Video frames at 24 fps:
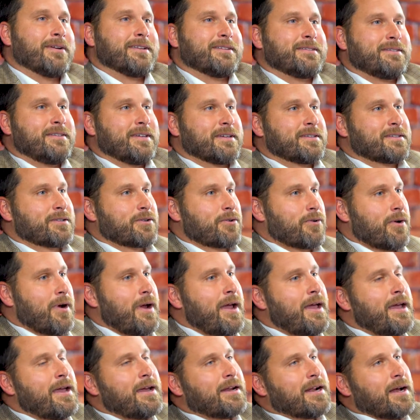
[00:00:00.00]
in 6th
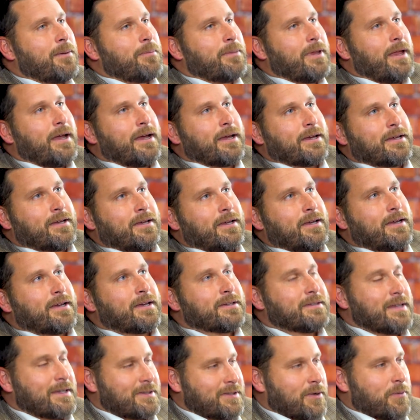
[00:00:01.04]
grade, I'm like,
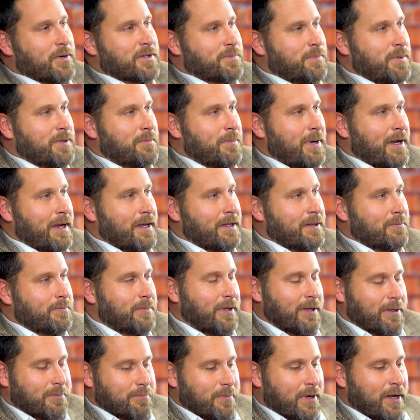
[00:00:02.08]
because that's always been
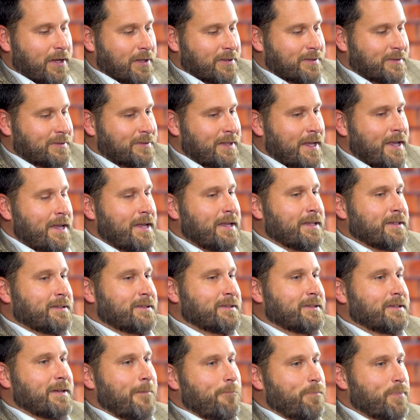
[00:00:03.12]
my
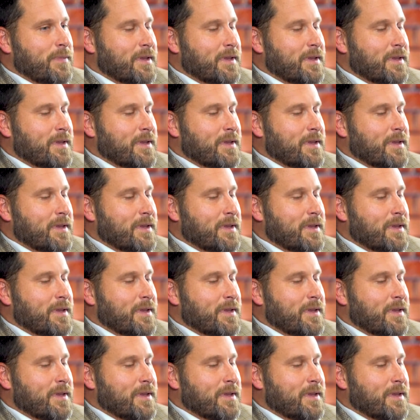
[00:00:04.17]
stance.